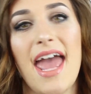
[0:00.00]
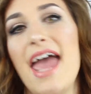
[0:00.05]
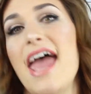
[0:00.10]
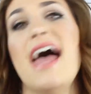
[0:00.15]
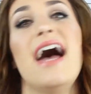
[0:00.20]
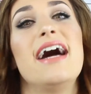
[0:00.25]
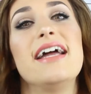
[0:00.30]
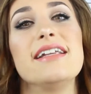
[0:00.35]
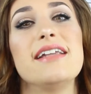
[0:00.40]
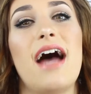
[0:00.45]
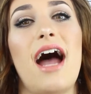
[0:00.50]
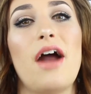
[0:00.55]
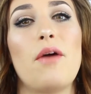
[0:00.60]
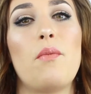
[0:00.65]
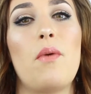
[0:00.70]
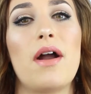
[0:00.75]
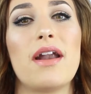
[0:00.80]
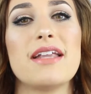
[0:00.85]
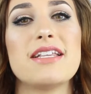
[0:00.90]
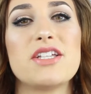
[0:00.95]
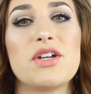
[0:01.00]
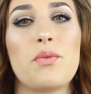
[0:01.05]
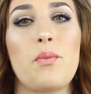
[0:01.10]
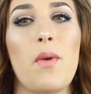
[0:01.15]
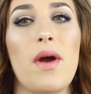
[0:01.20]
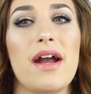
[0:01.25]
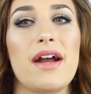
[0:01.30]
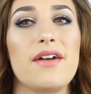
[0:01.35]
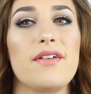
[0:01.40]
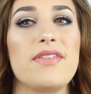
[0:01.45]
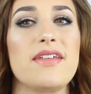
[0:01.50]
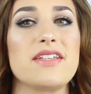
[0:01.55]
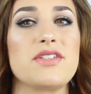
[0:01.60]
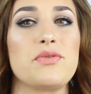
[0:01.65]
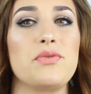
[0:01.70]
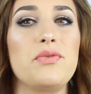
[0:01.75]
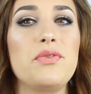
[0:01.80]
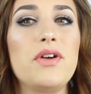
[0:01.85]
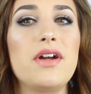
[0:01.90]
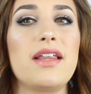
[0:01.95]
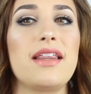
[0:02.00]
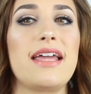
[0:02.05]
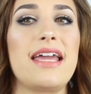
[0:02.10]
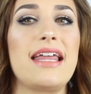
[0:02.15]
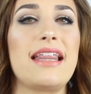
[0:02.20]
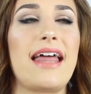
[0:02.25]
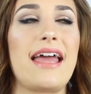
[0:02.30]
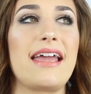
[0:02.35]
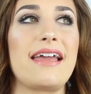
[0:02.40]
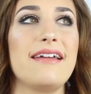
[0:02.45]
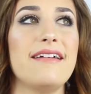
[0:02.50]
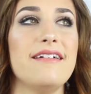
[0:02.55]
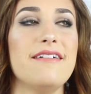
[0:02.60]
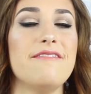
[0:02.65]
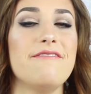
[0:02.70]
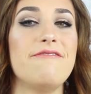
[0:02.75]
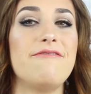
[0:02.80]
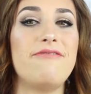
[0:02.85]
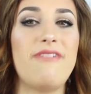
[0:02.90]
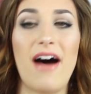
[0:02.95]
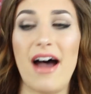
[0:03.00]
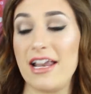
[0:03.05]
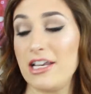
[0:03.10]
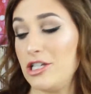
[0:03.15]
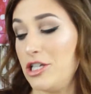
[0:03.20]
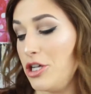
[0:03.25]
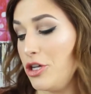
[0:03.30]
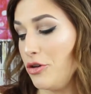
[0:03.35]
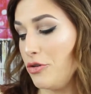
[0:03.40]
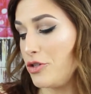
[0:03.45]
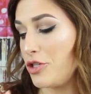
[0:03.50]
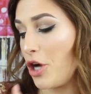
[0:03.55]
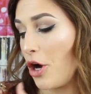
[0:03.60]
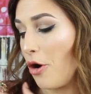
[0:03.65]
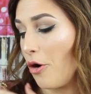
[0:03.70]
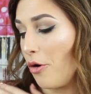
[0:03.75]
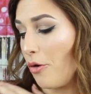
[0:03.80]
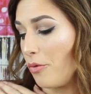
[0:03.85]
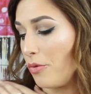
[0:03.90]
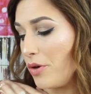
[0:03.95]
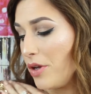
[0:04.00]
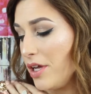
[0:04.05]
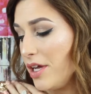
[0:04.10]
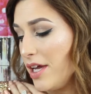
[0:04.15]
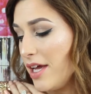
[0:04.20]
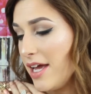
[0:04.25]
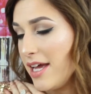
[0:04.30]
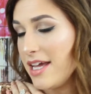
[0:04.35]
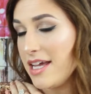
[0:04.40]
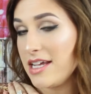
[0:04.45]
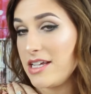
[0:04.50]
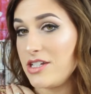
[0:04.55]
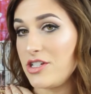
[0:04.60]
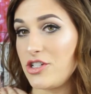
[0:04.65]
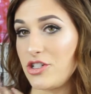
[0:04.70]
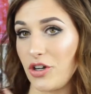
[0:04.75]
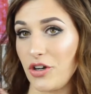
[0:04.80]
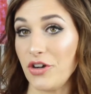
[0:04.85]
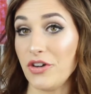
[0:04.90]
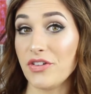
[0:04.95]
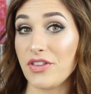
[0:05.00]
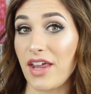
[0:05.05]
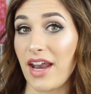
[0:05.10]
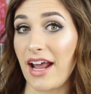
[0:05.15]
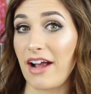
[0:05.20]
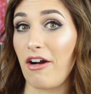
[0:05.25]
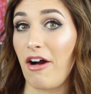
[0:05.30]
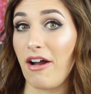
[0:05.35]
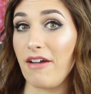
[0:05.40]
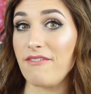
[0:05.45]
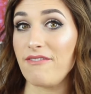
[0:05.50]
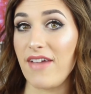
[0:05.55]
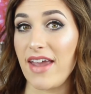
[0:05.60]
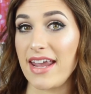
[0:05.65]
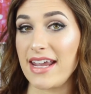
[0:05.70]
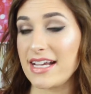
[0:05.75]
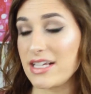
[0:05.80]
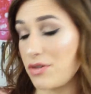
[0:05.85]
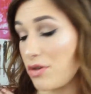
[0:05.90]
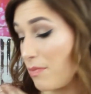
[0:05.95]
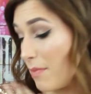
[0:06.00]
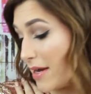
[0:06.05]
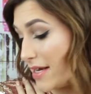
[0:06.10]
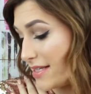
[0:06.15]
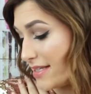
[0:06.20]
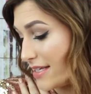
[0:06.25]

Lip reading: and I wanted to wear this really like fun two-toned shirt that I got in Vegas with my